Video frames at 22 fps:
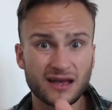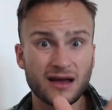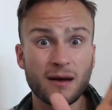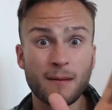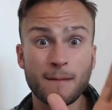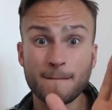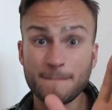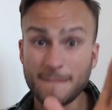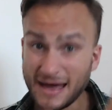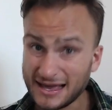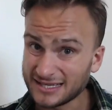
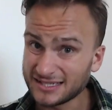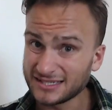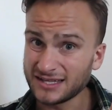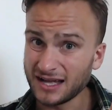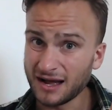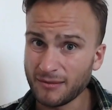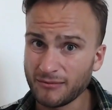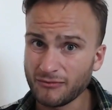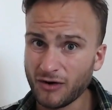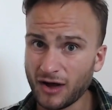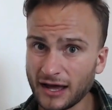Messed
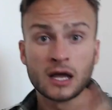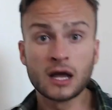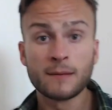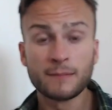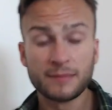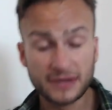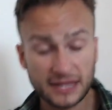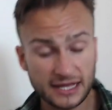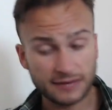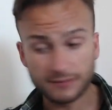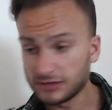up, right?
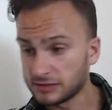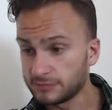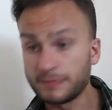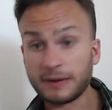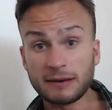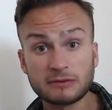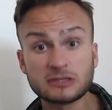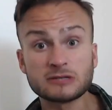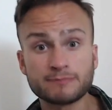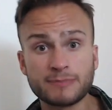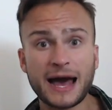But it
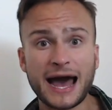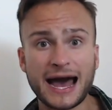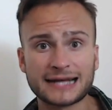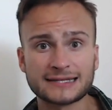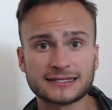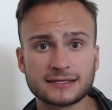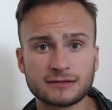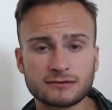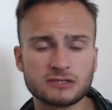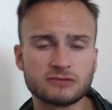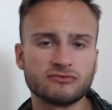was bad.
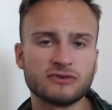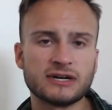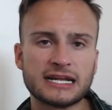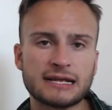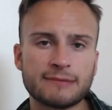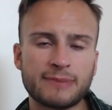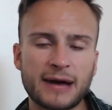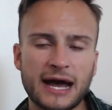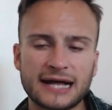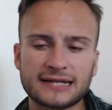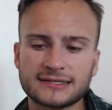It was really
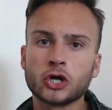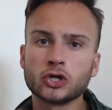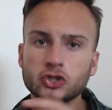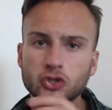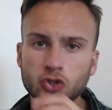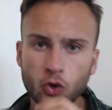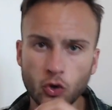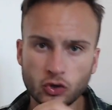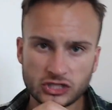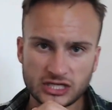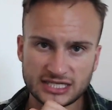bad.
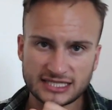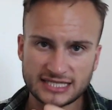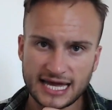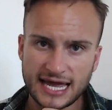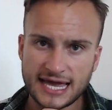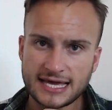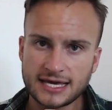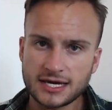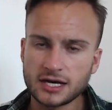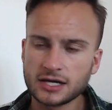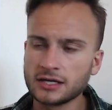George is
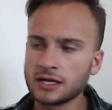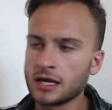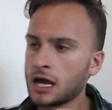taken,